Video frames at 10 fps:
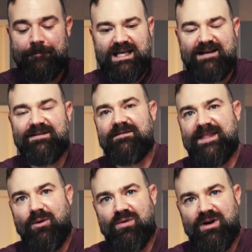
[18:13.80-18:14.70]
Even if
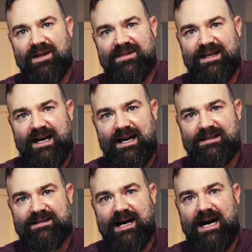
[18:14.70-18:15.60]
that were not the
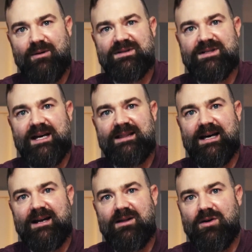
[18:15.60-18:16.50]
case, I would say
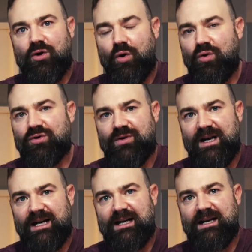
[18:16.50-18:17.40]
that cold
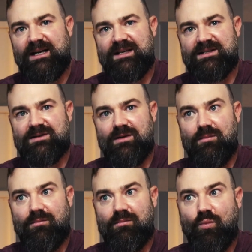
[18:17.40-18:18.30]
training is
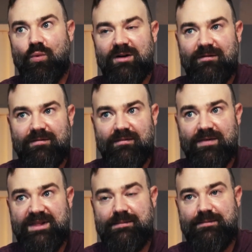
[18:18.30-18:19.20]
one of
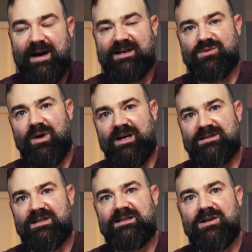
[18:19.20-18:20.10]
the best
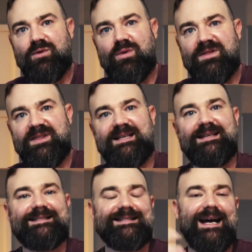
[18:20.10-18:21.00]
ways to deal with the
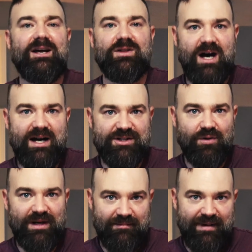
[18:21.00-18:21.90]

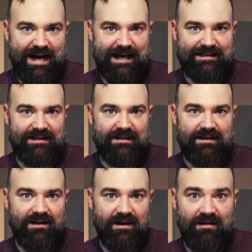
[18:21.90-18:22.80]
psychological impact
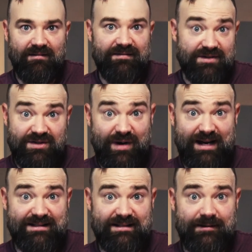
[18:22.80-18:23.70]
of
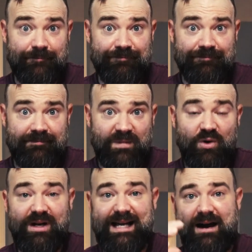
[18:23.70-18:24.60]
stress.
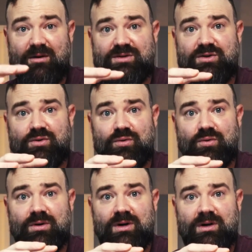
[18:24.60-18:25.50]
Learning how
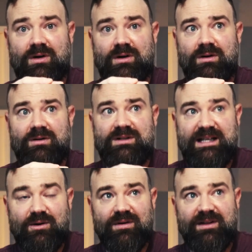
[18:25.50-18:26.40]
to
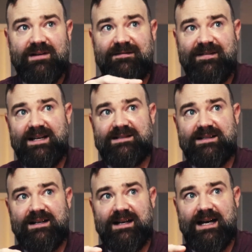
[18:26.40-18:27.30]
deal with it, face
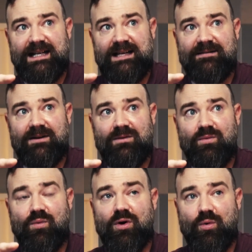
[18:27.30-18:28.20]
it, and even
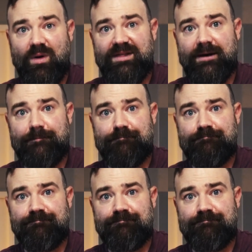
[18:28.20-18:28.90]
work with it.